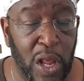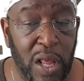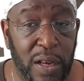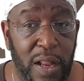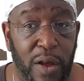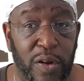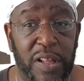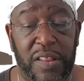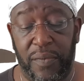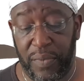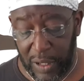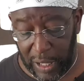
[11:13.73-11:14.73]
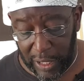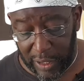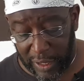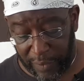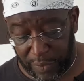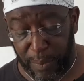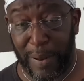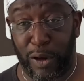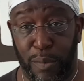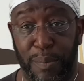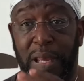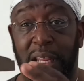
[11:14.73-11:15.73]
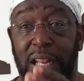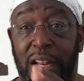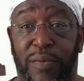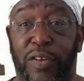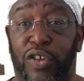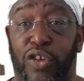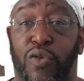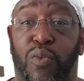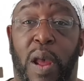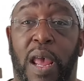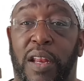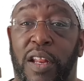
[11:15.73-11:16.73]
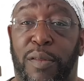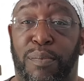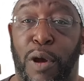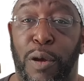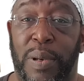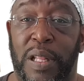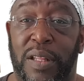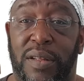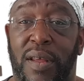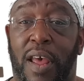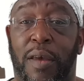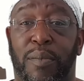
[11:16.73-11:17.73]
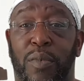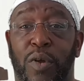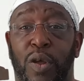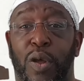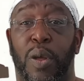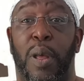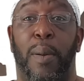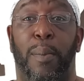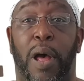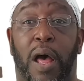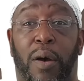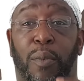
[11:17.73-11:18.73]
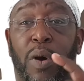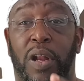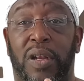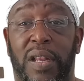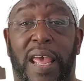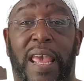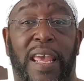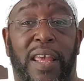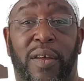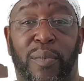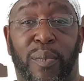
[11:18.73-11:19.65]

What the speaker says: Now, these hidden gifts may not mean anything to you right this moment in time, but one day,